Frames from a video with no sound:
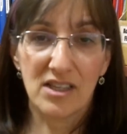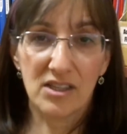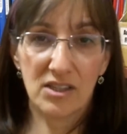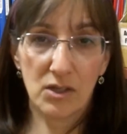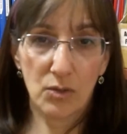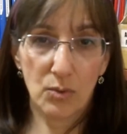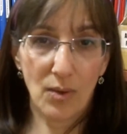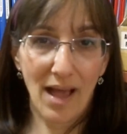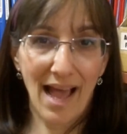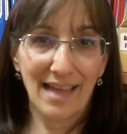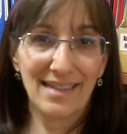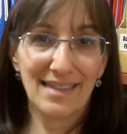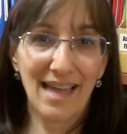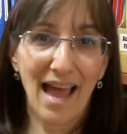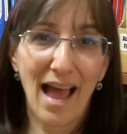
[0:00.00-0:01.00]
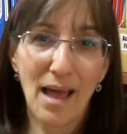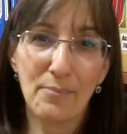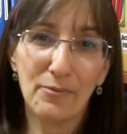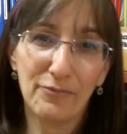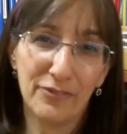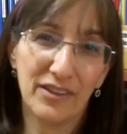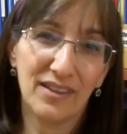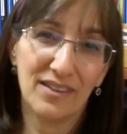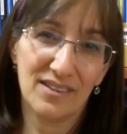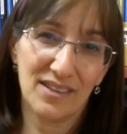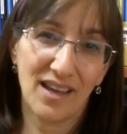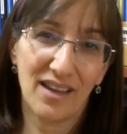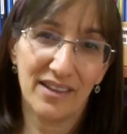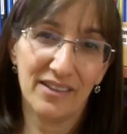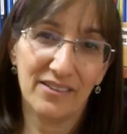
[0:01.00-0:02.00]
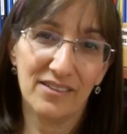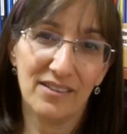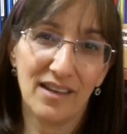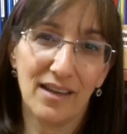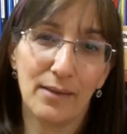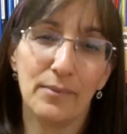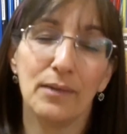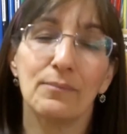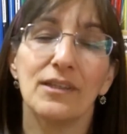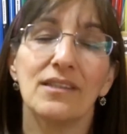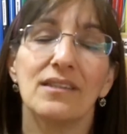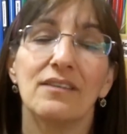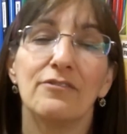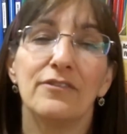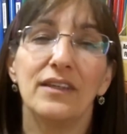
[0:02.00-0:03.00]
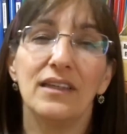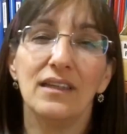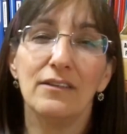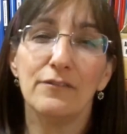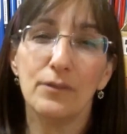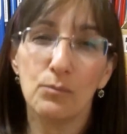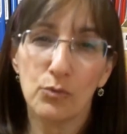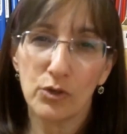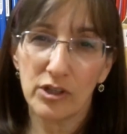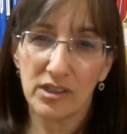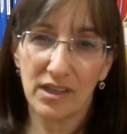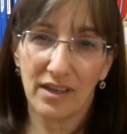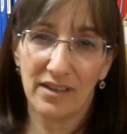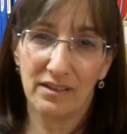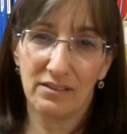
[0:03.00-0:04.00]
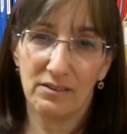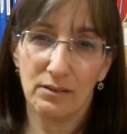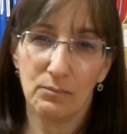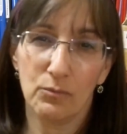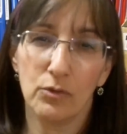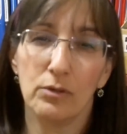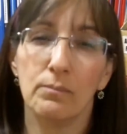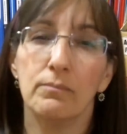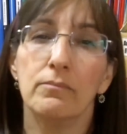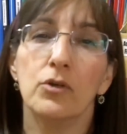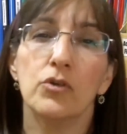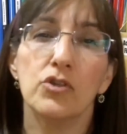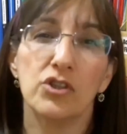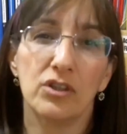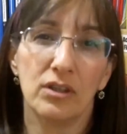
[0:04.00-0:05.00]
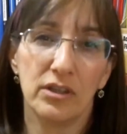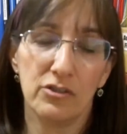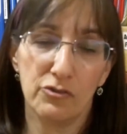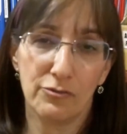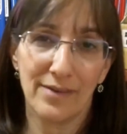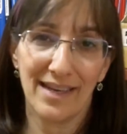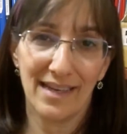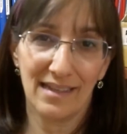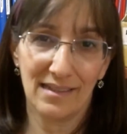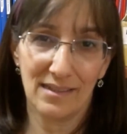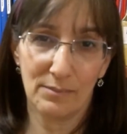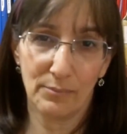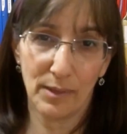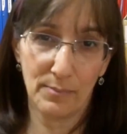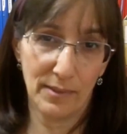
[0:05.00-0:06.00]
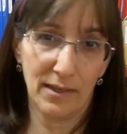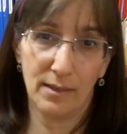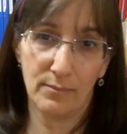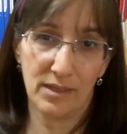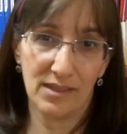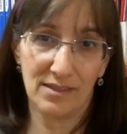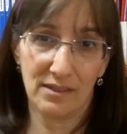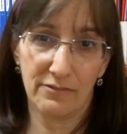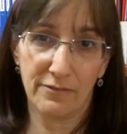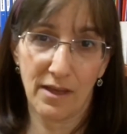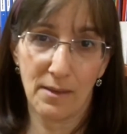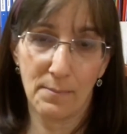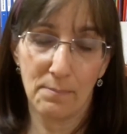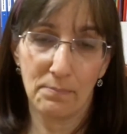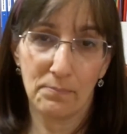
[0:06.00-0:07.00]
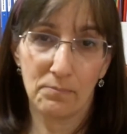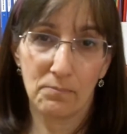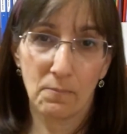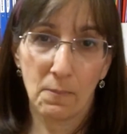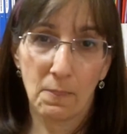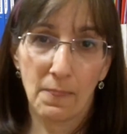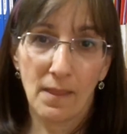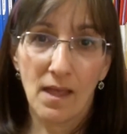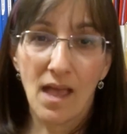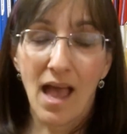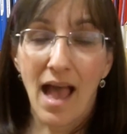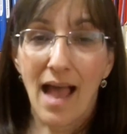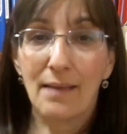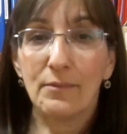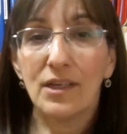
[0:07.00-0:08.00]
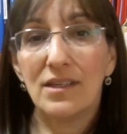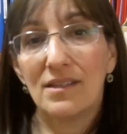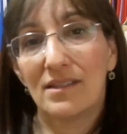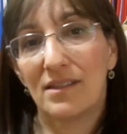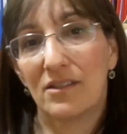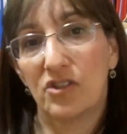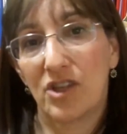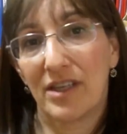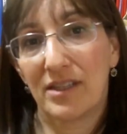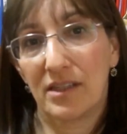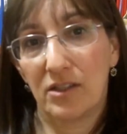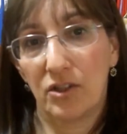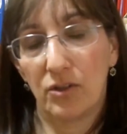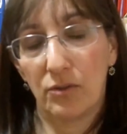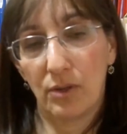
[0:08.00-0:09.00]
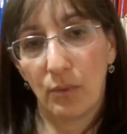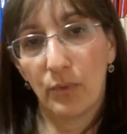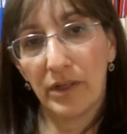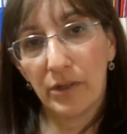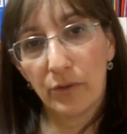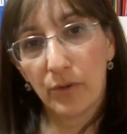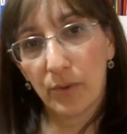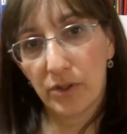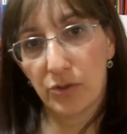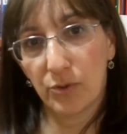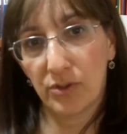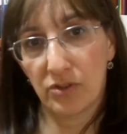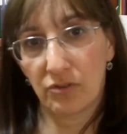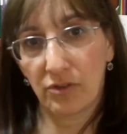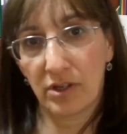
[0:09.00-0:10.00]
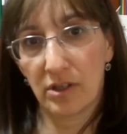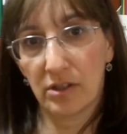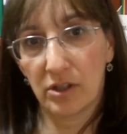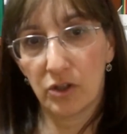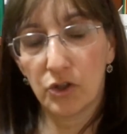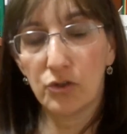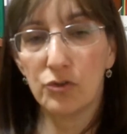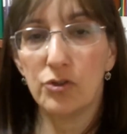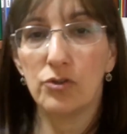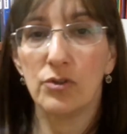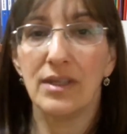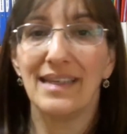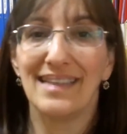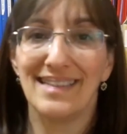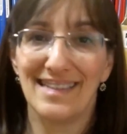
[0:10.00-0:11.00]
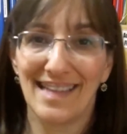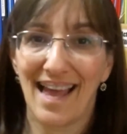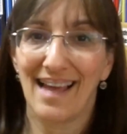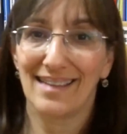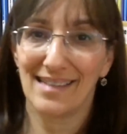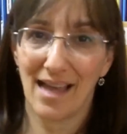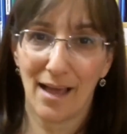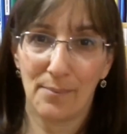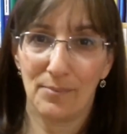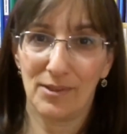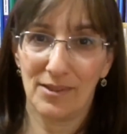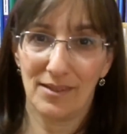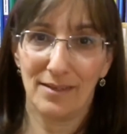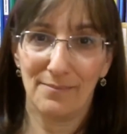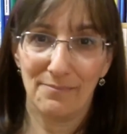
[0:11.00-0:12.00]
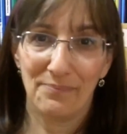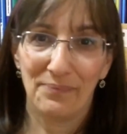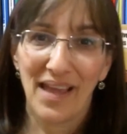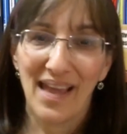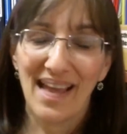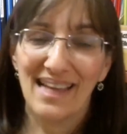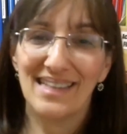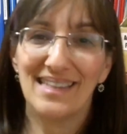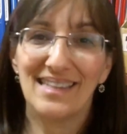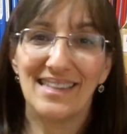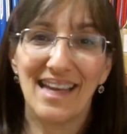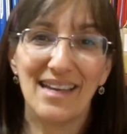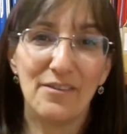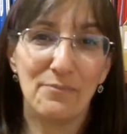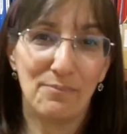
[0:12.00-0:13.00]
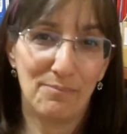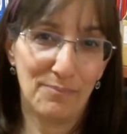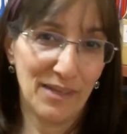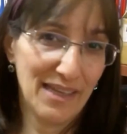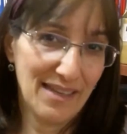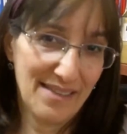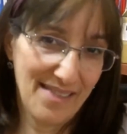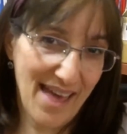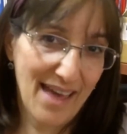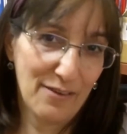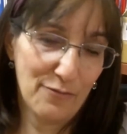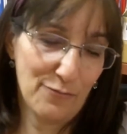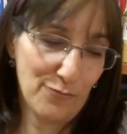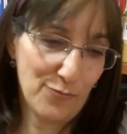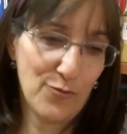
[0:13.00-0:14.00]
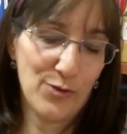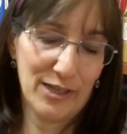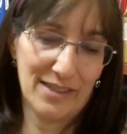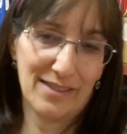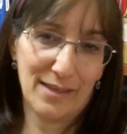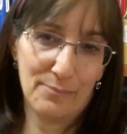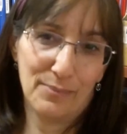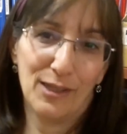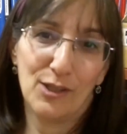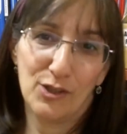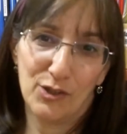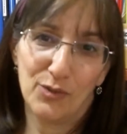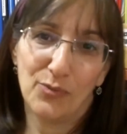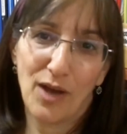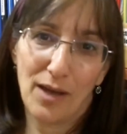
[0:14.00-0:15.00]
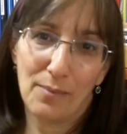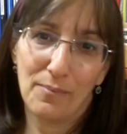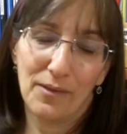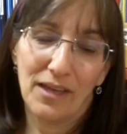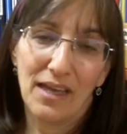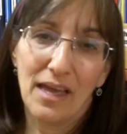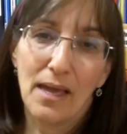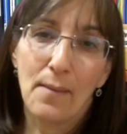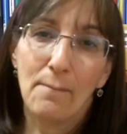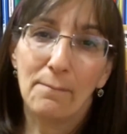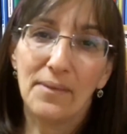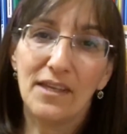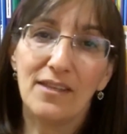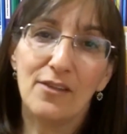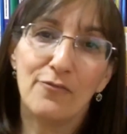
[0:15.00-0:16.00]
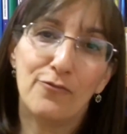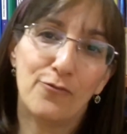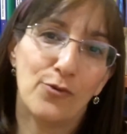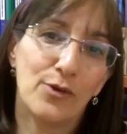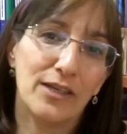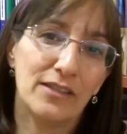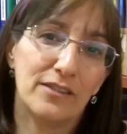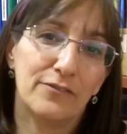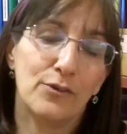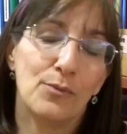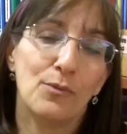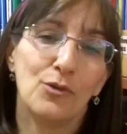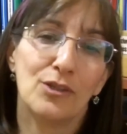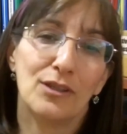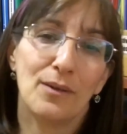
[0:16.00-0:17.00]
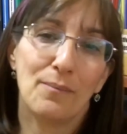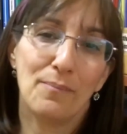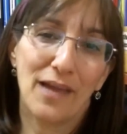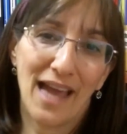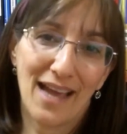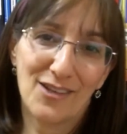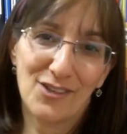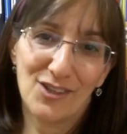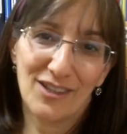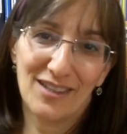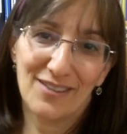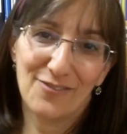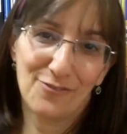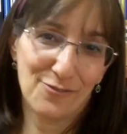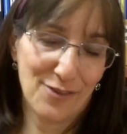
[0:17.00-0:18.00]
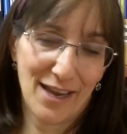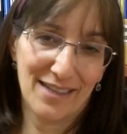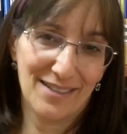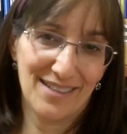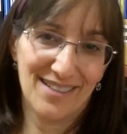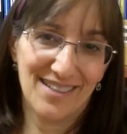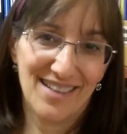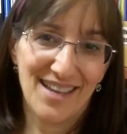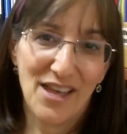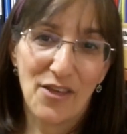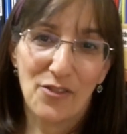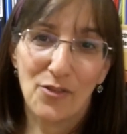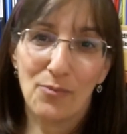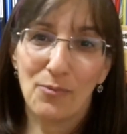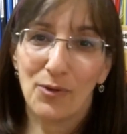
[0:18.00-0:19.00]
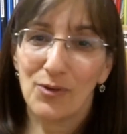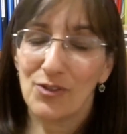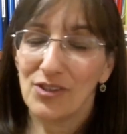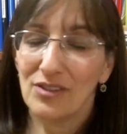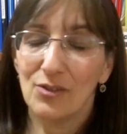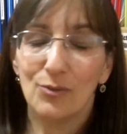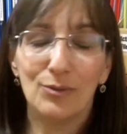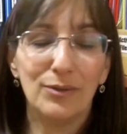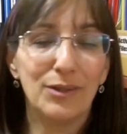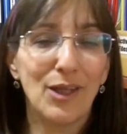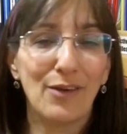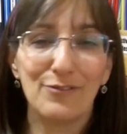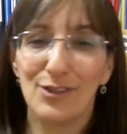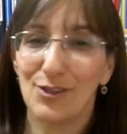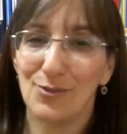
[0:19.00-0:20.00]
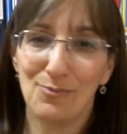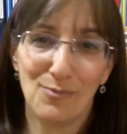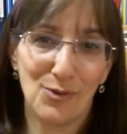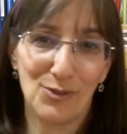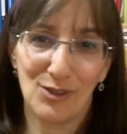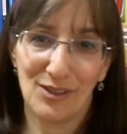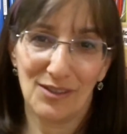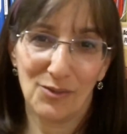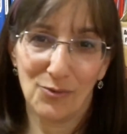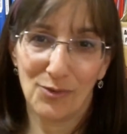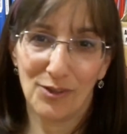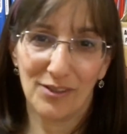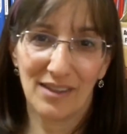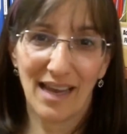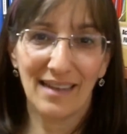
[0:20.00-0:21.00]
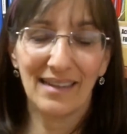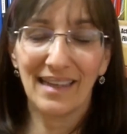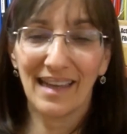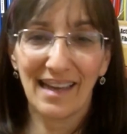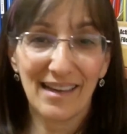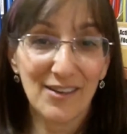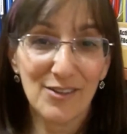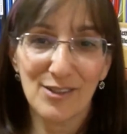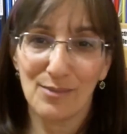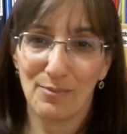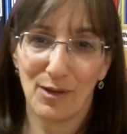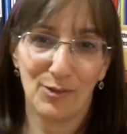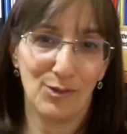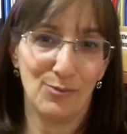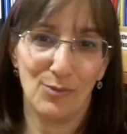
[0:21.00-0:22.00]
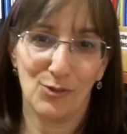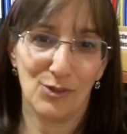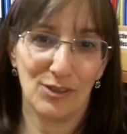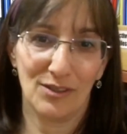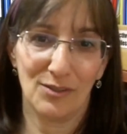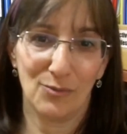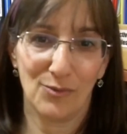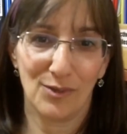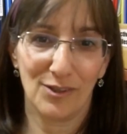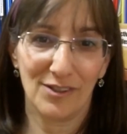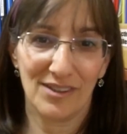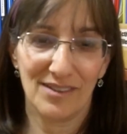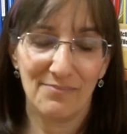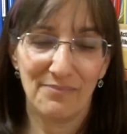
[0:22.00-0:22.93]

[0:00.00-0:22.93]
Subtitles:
So on top of feeling tired, I make myself even more tired, more emotionally drained by beating myself up. I'm going to suggest to you that when you go into a struggle, you do the exact opposite. Instead of being that voice that beats you up, be the voice of your most compassionate friend, the person who loves you most in the world and cares about you most in the world.